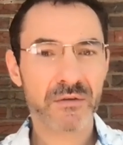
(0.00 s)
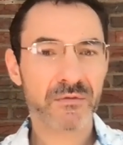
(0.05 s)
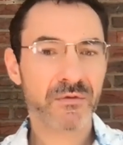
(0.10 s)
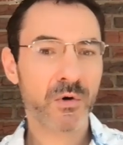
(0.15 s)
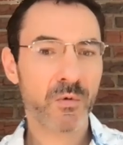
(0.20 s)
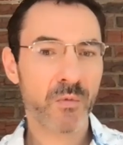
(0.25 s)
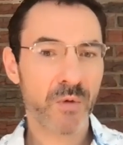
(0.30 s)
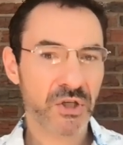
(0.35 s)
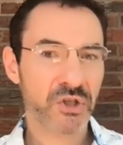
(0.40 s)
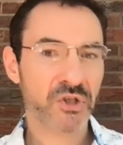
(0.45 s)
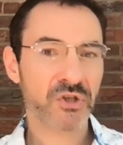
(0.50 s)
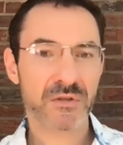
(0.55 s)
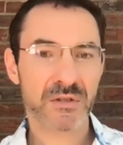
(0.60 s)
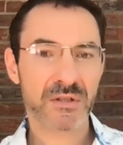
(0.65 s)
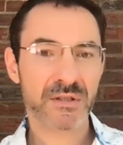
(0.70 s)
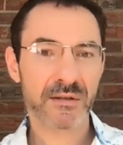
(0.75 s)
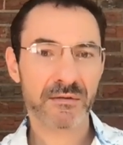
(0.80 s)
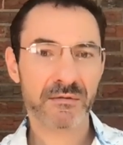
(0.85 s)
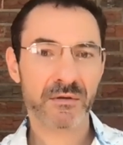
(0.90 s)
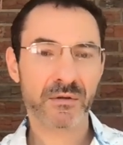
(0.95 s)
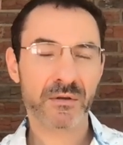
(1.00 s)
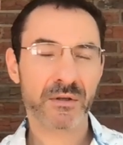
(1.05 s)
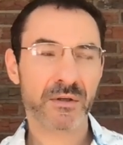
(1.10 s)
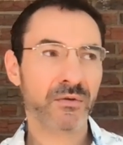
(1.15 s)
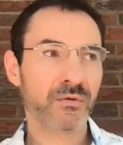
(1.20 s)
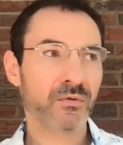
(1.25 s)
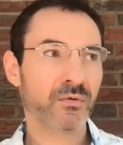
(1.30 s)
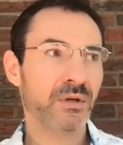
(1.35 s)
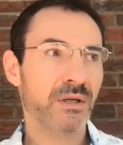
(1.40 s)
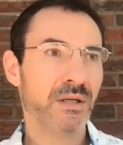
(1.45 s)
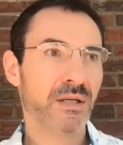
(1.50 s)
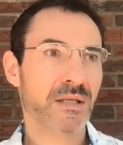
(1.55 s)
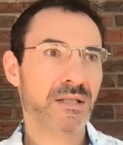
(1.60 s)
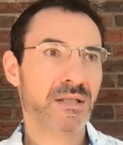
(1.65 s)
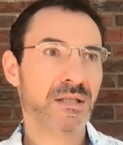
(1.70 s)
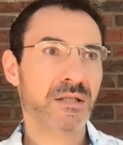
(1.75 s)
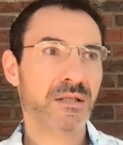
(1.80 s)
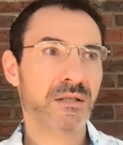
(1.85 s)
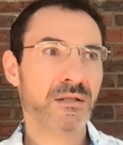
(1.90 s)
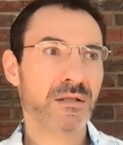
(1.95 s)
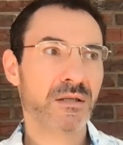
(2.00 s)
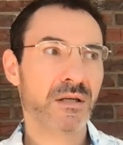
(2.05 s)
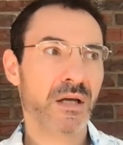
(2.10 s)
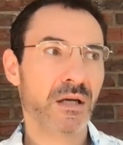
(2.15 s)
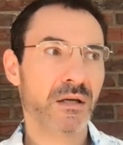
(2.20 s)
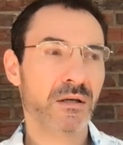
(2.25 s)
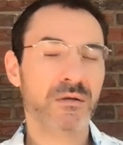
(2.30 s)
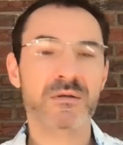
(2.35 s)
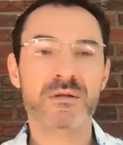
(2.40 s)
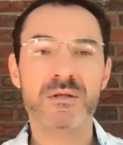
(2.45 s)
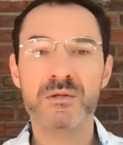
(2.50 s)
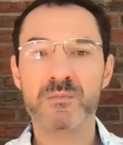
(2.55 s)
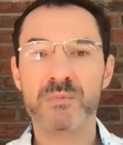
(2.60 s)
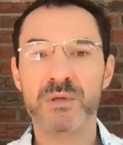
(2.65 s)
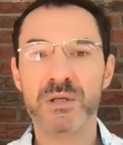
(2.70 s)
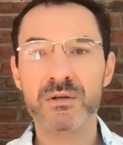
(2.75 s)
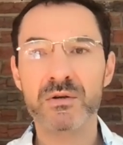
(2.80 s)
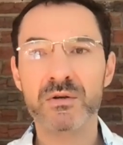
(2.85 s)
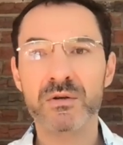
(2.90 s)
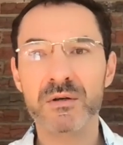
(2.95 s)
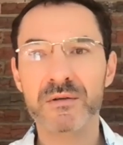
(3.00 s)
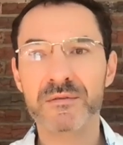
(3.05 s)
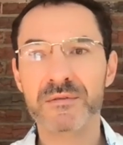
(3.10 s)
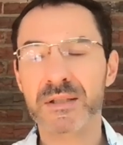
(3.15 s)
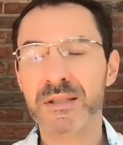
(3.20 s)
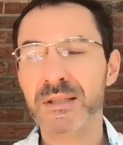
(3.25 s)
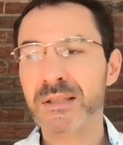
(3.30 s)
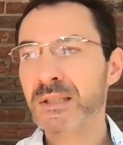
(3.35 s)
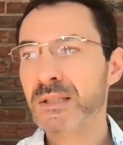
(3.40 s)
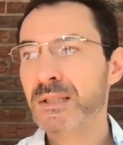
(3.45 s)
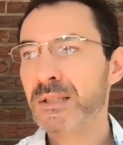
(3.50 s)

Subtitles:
of questioned several authorities saying, could this be COVID?